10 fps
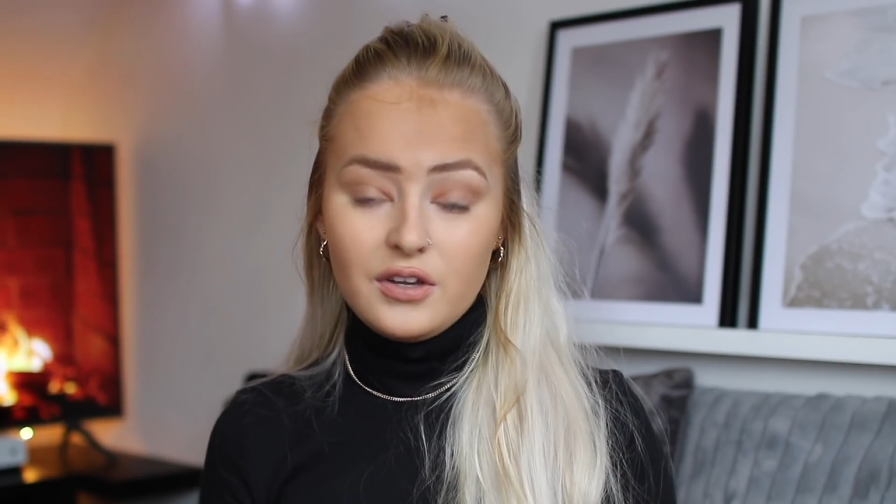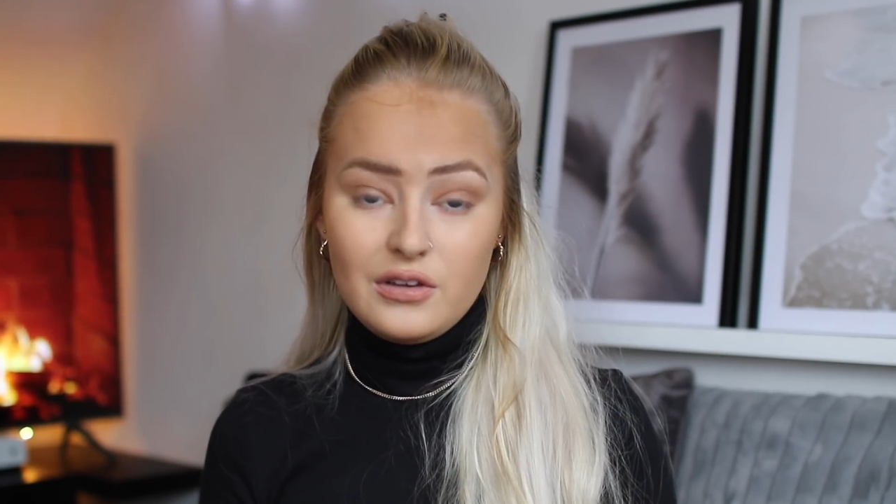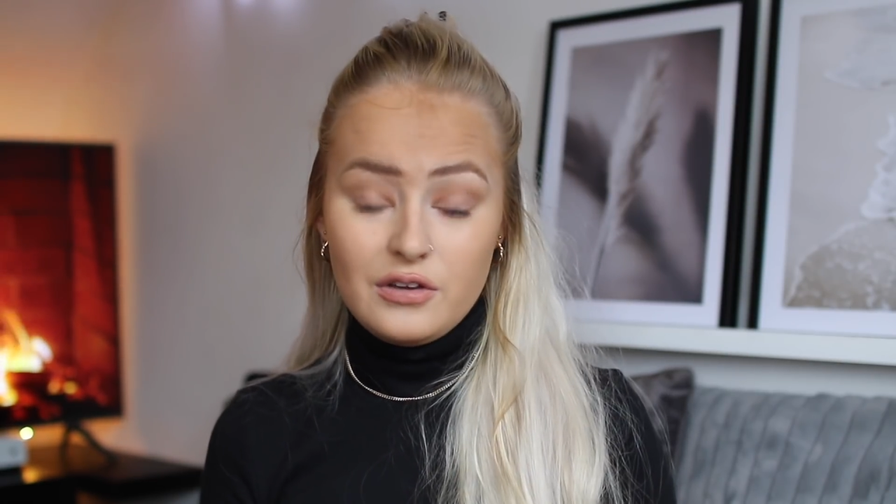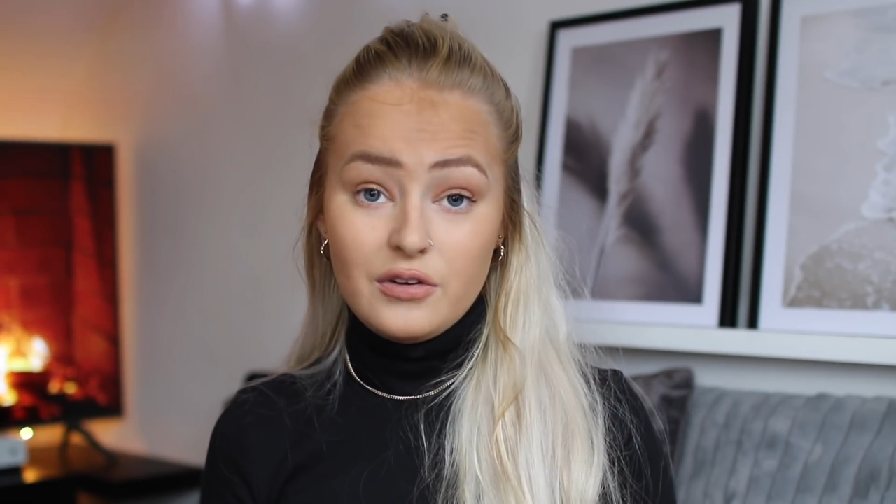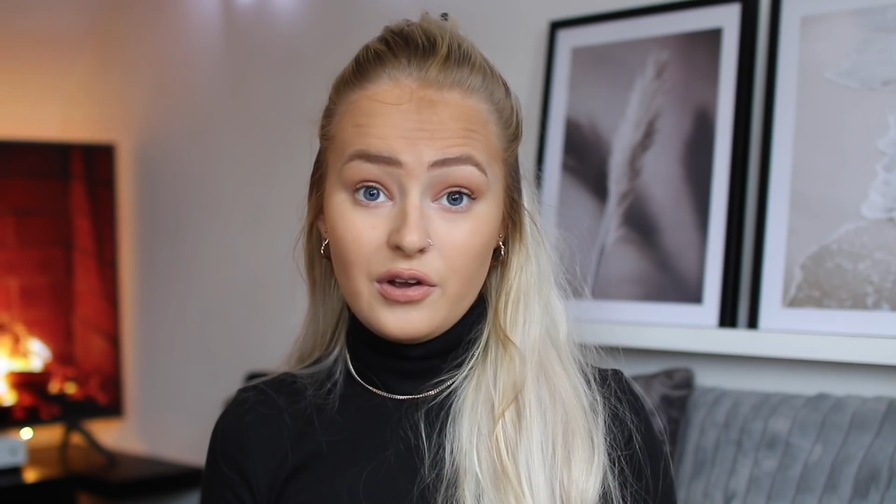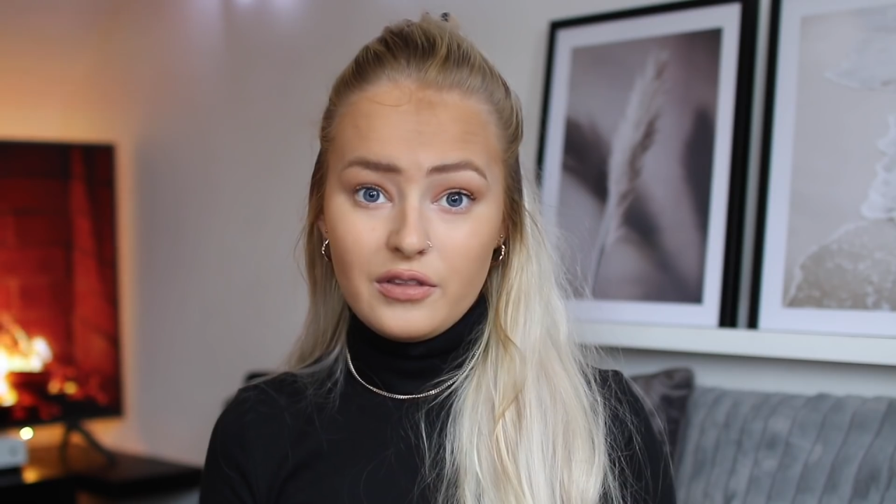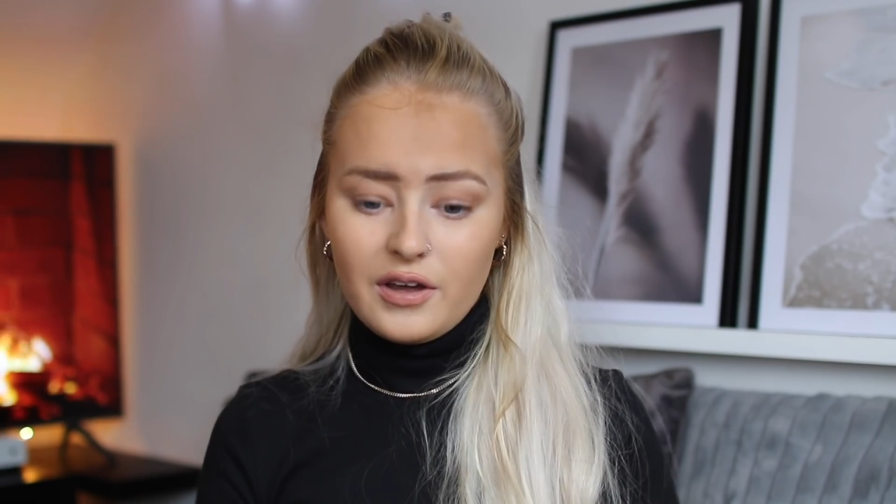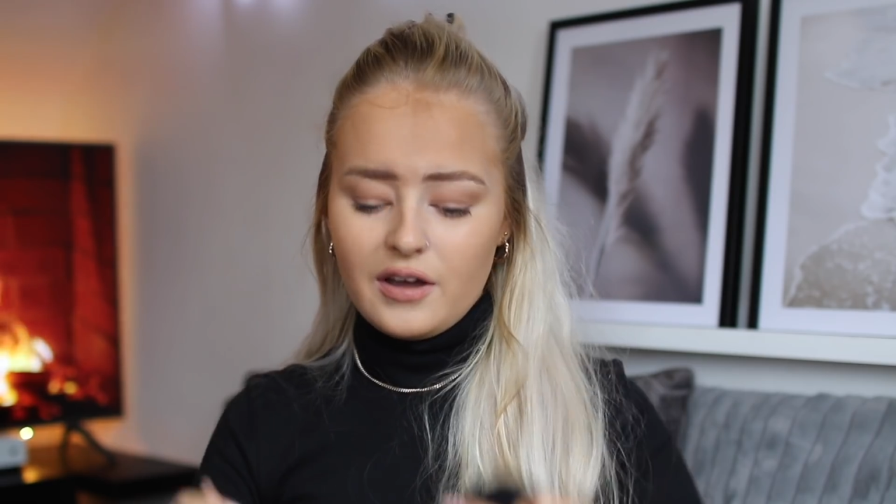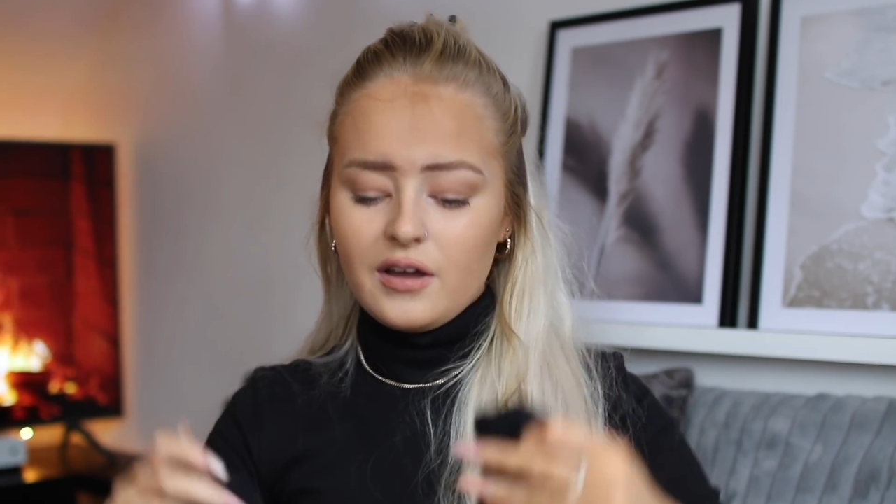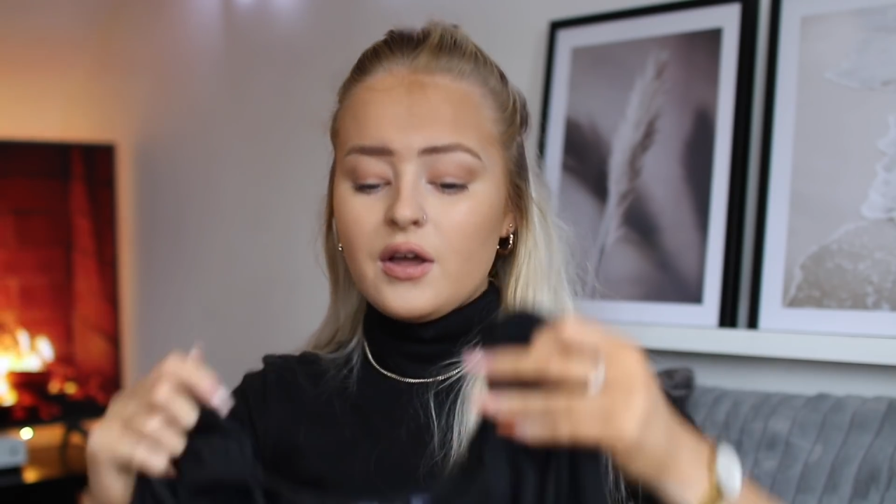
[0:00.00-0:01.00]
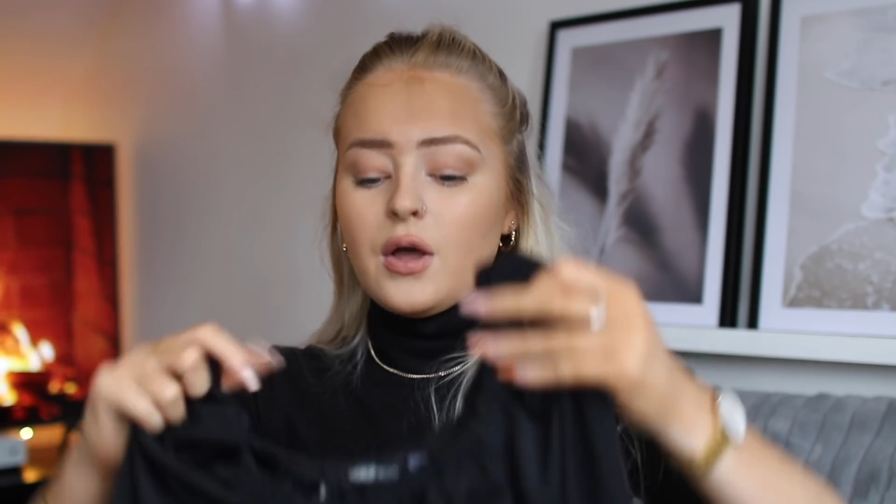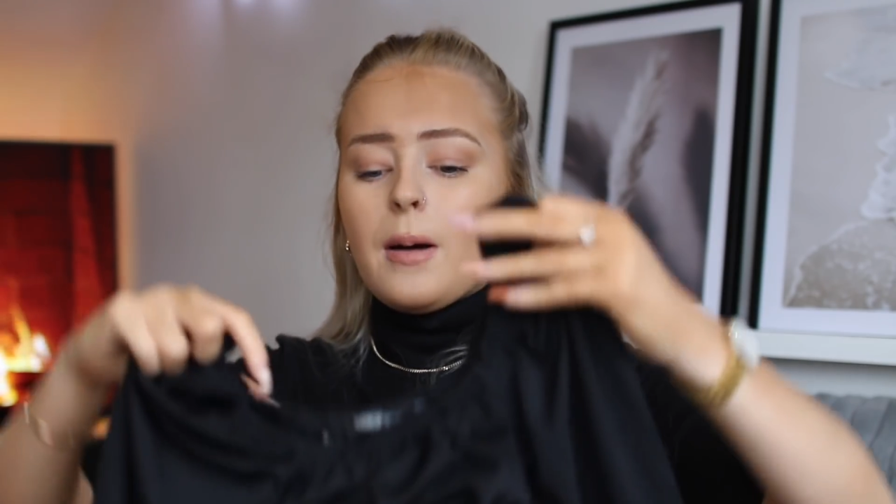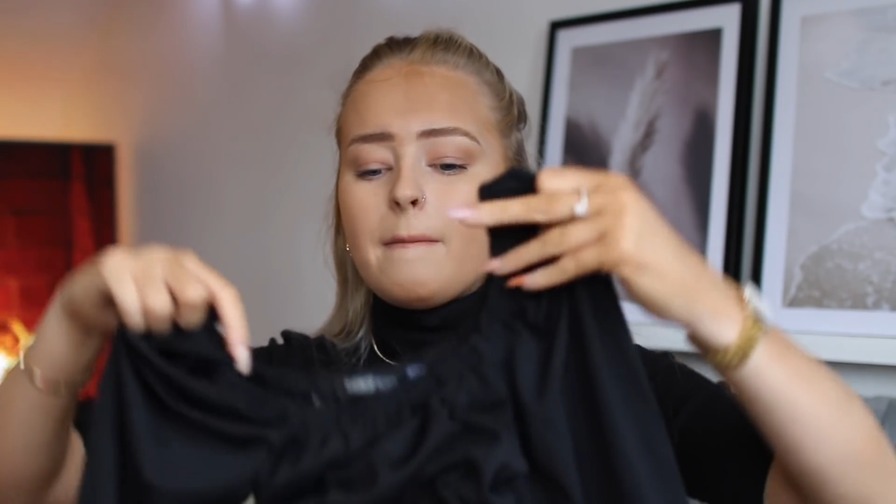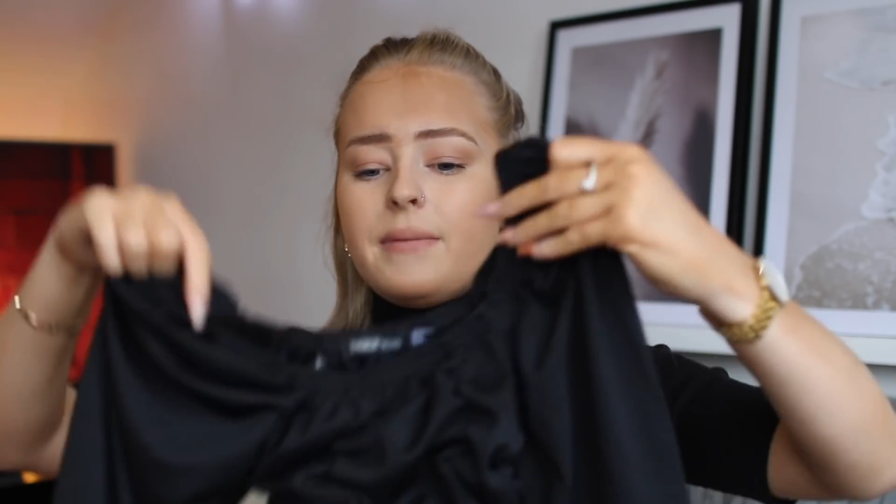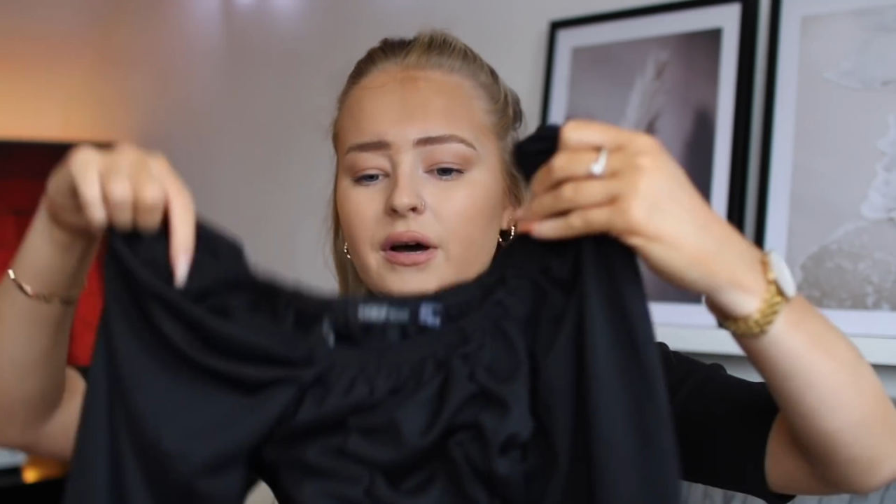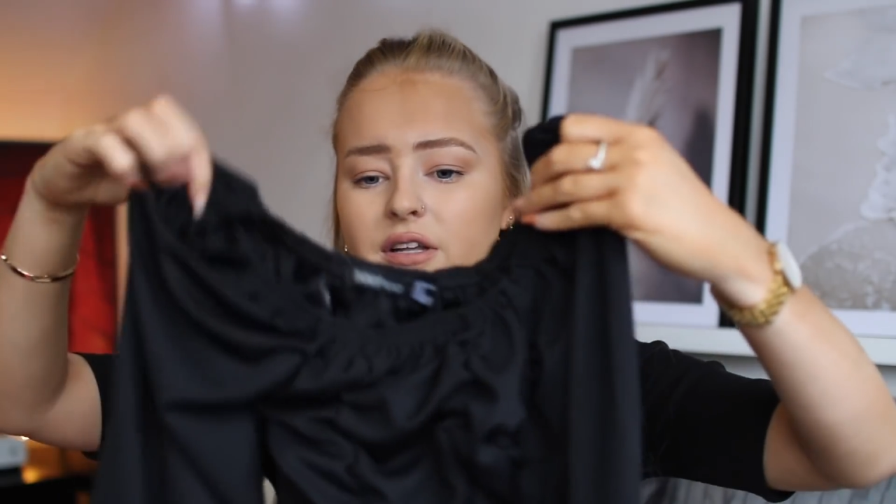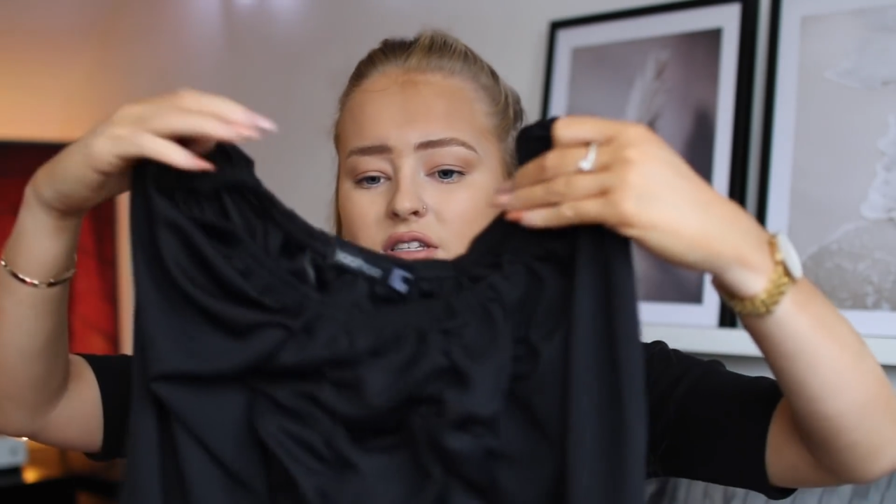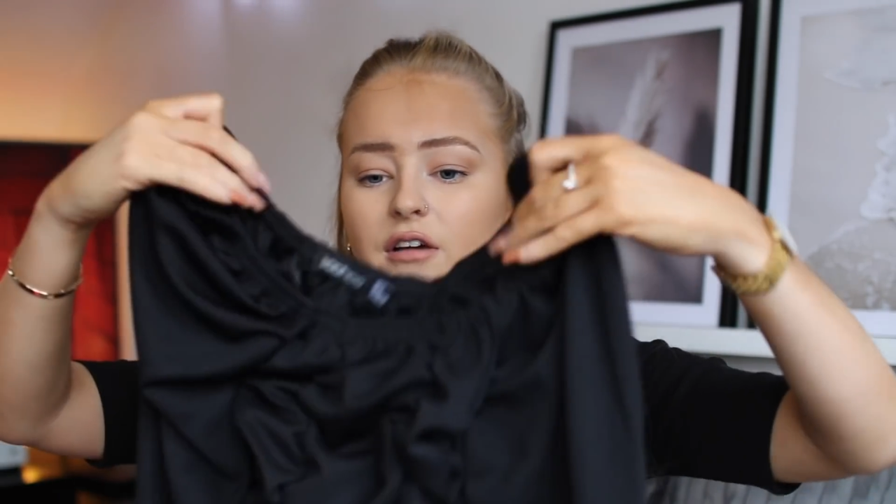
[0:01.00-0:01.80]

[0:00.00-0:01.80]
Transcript: you know that. But